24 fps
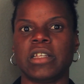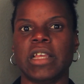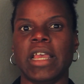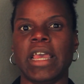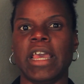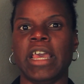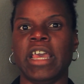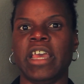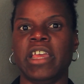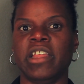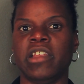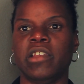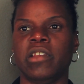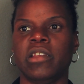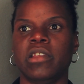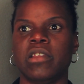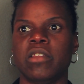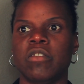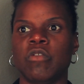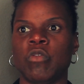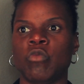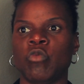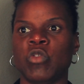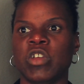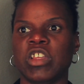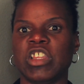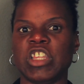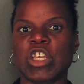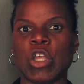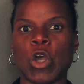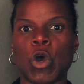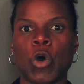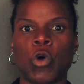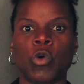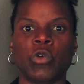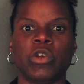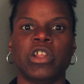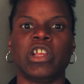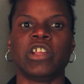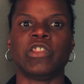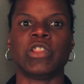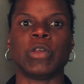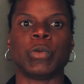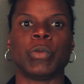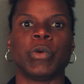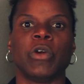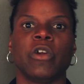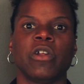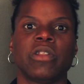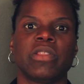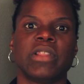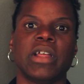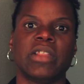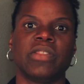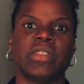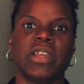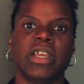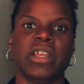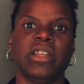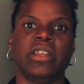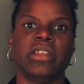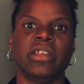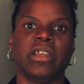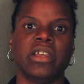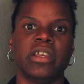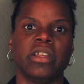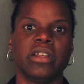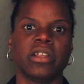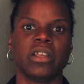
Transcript: and really owning the work that they did.